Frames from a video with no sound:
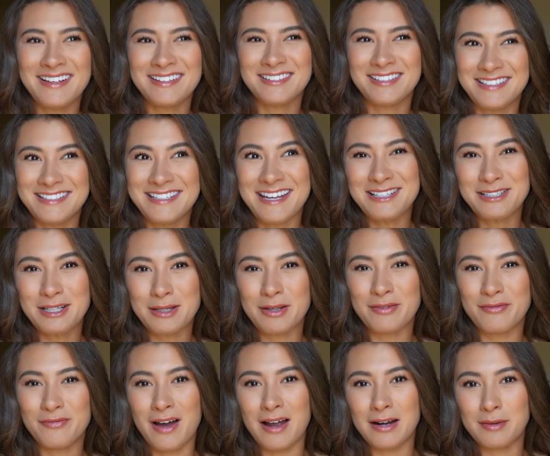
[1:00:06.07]
So today's going
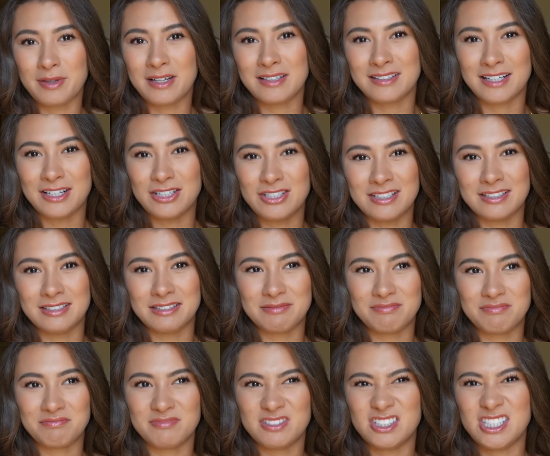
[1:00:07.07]
to be fun because I could just
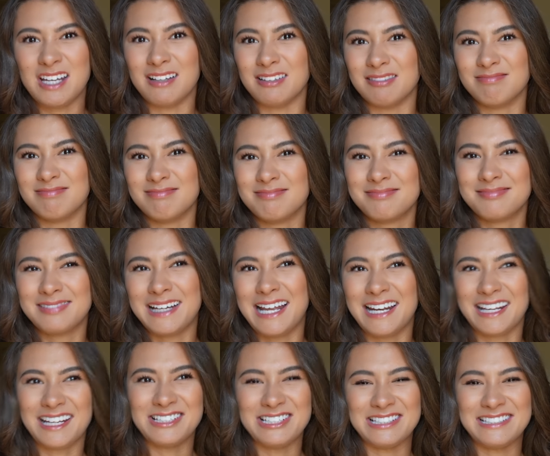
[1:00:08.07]
chill
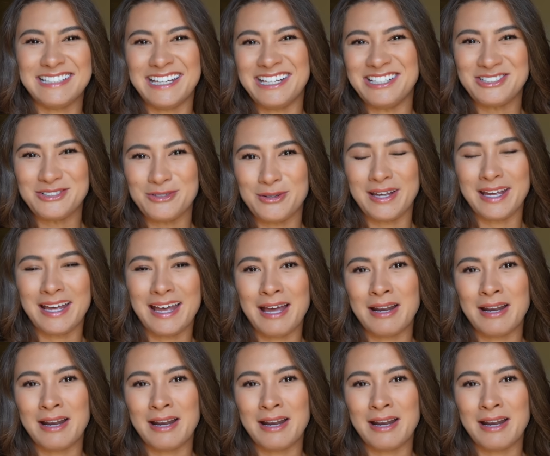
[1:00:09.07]
and I can just enjoy it.